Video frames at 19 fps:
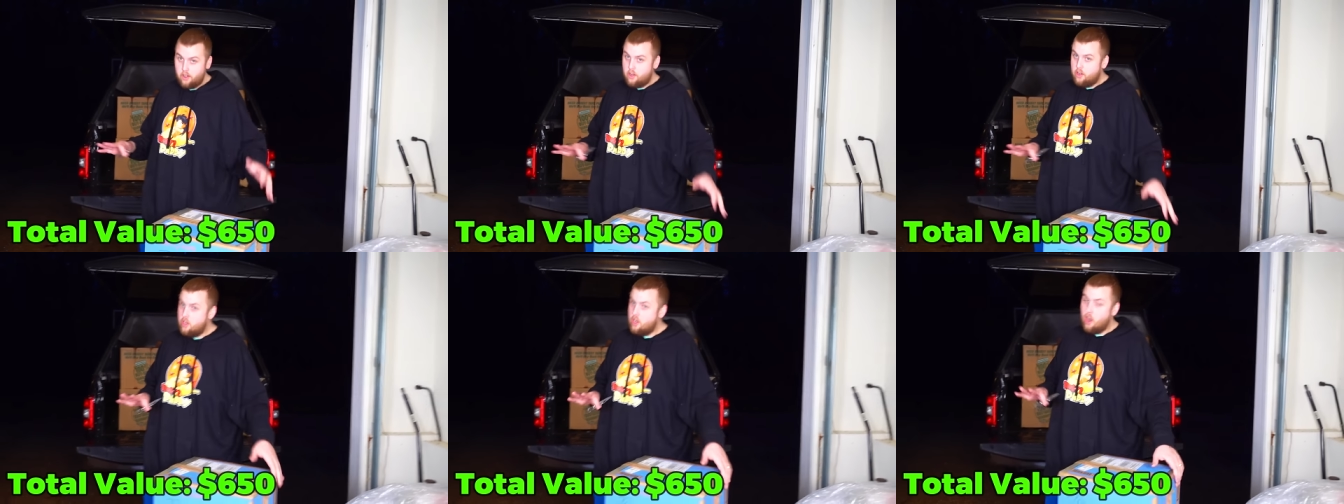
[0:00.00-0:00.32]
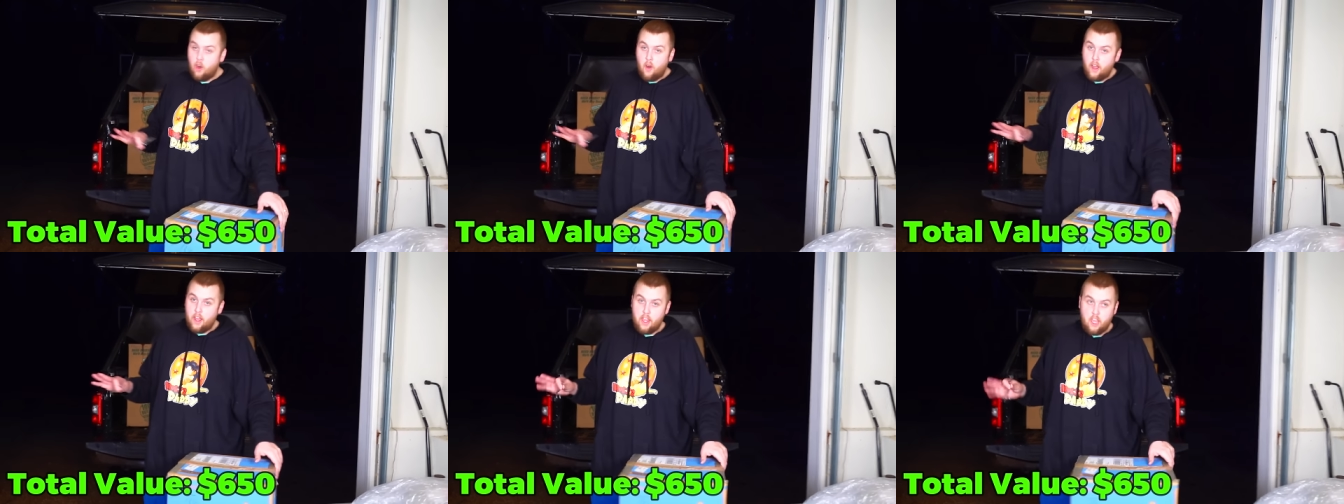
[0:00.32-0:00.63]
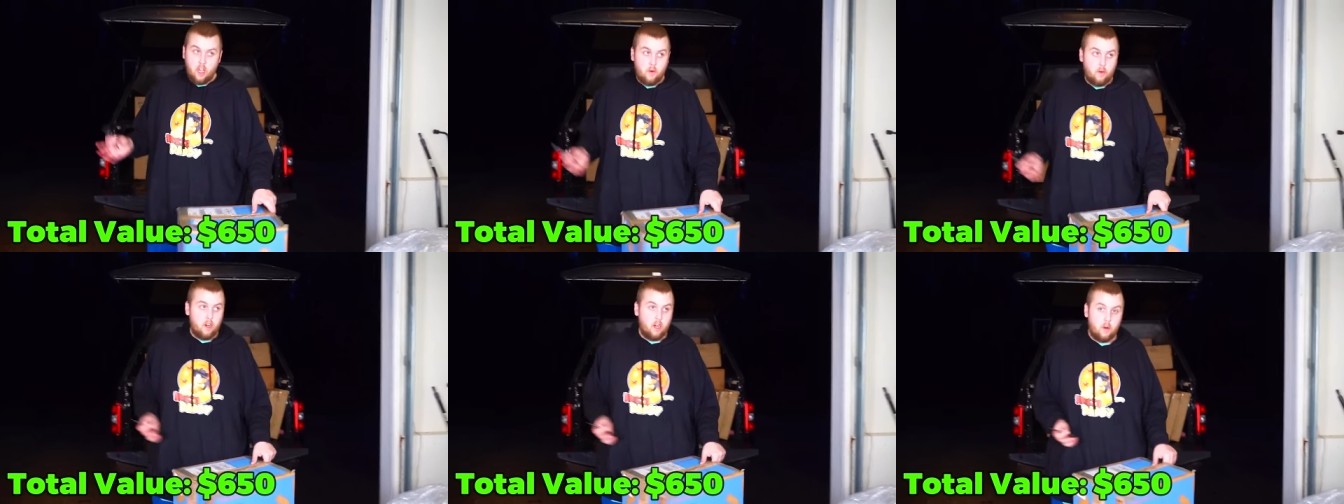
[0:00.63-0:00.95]
no
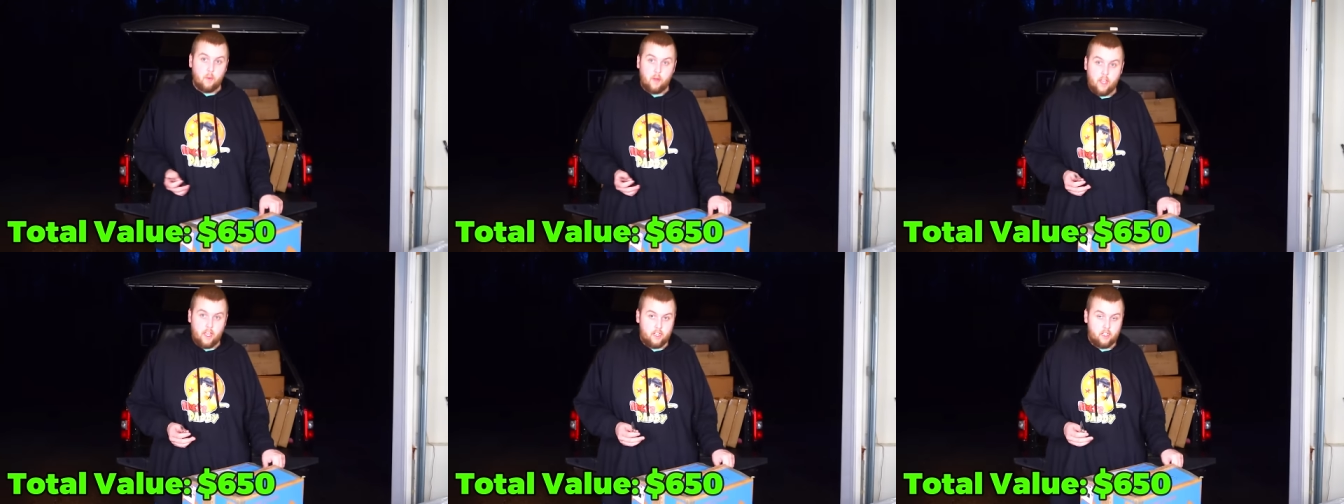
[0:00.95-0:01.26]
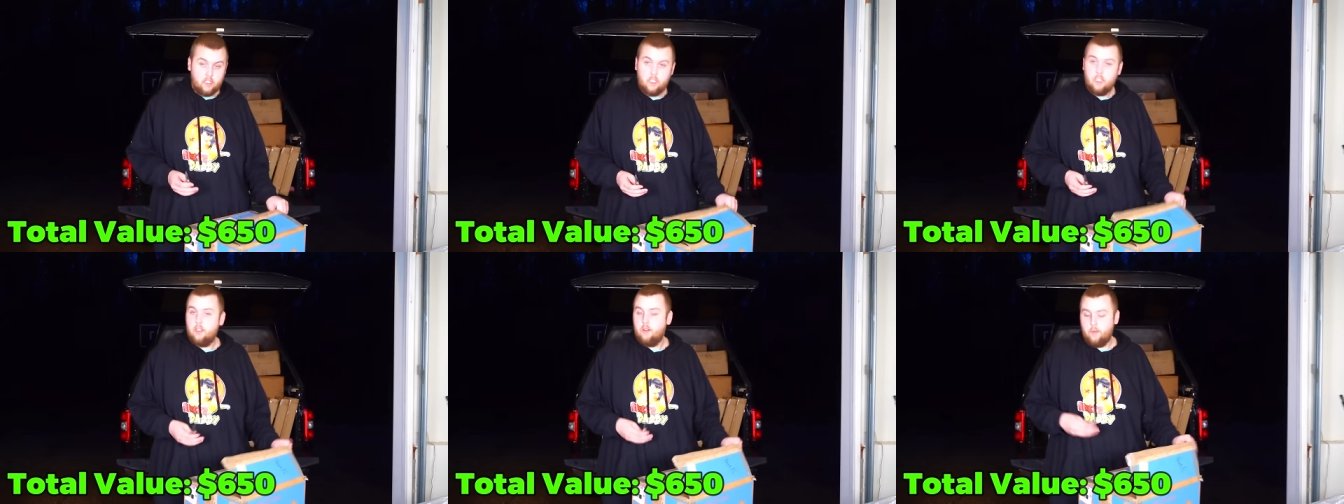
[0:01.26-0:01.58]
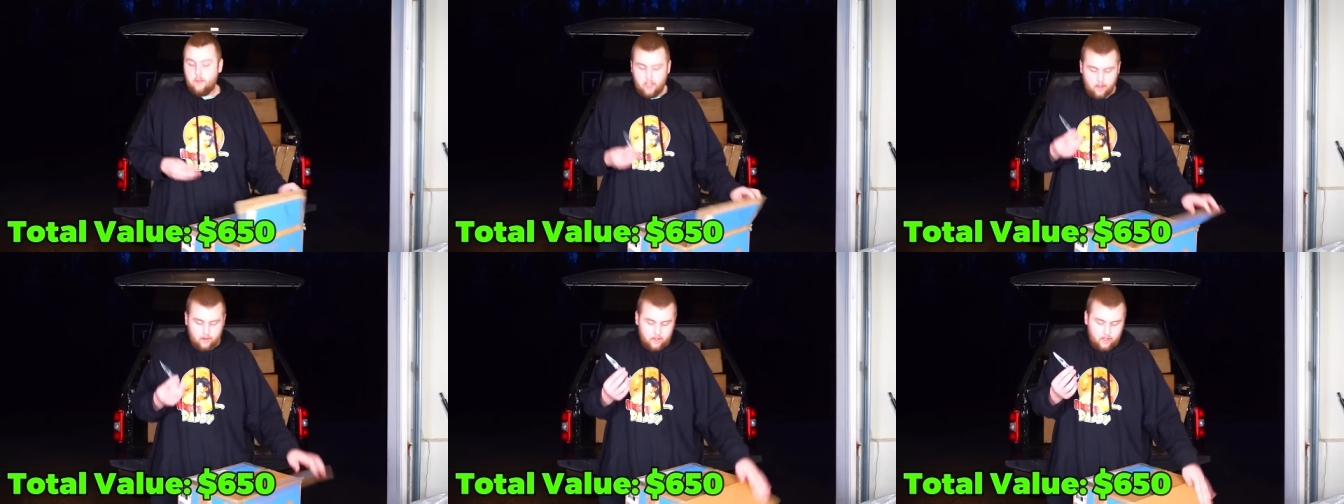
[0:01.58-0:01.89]
idea where it went.
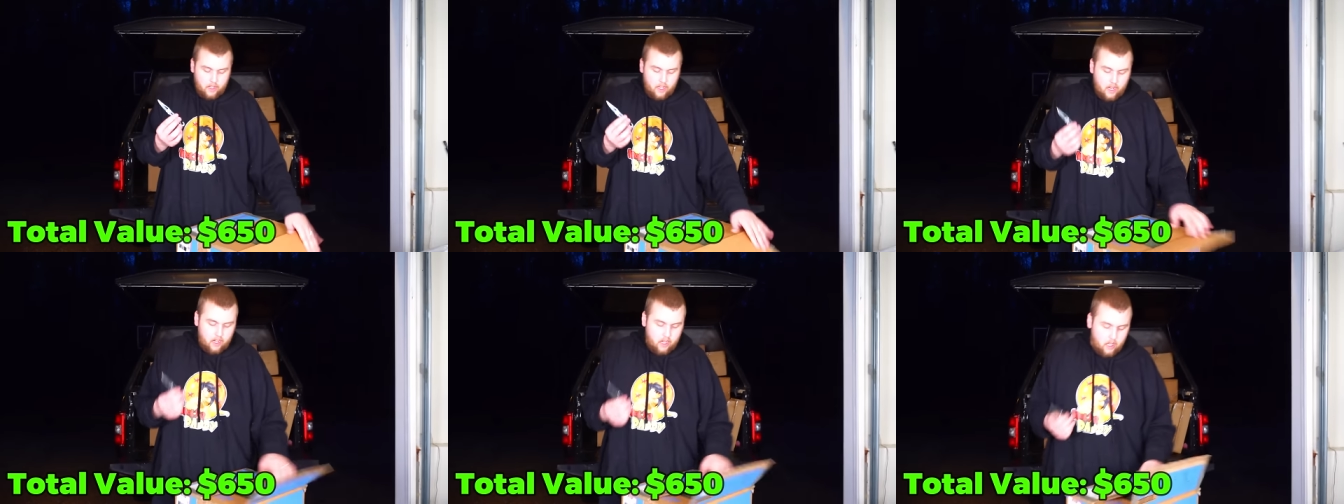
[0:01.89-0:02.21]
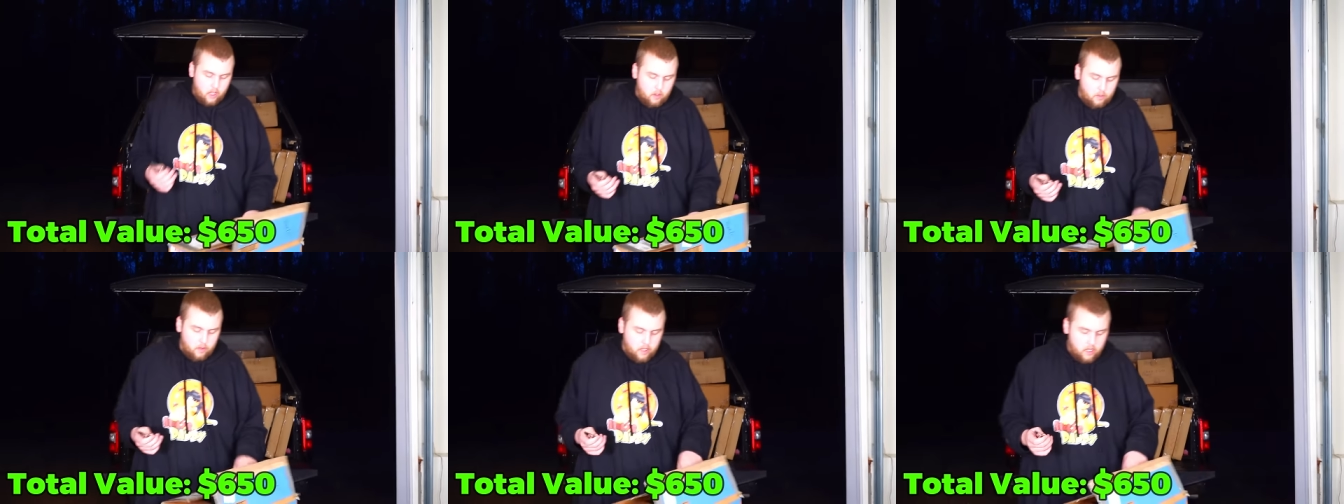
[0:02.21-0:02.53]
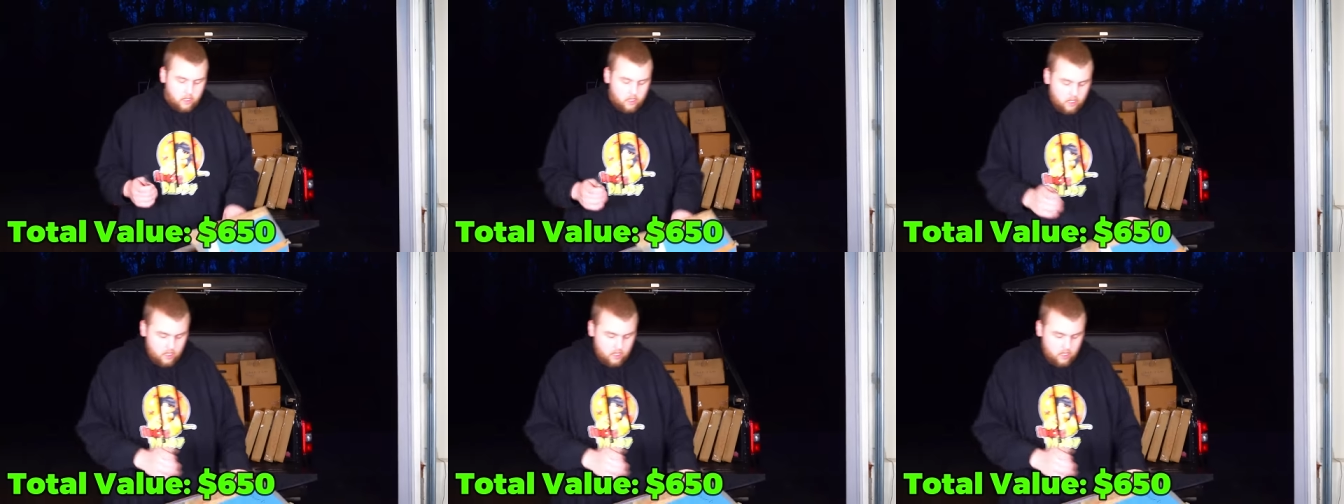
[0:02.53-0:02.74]
We went and got another one